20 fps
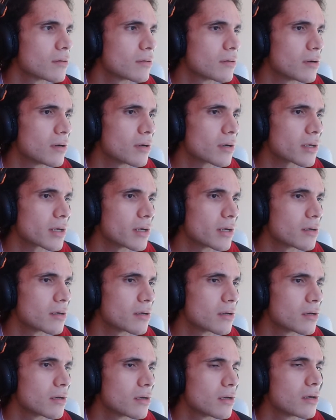Okay.
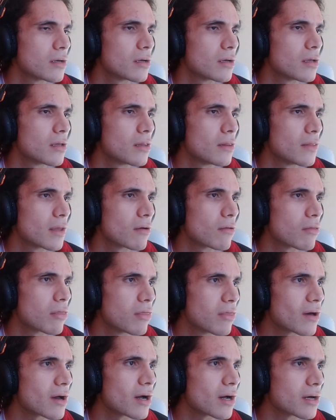Now
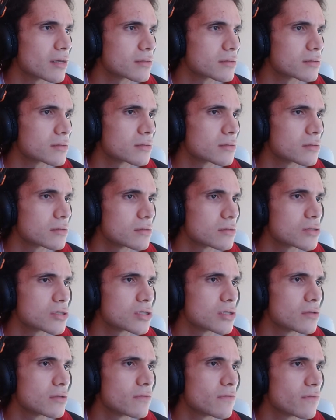that
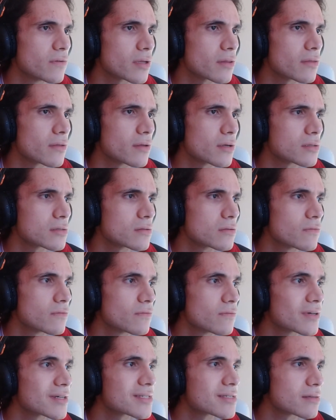should fix
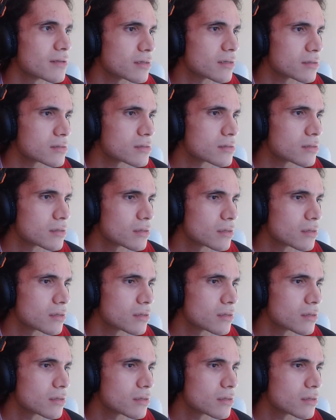things.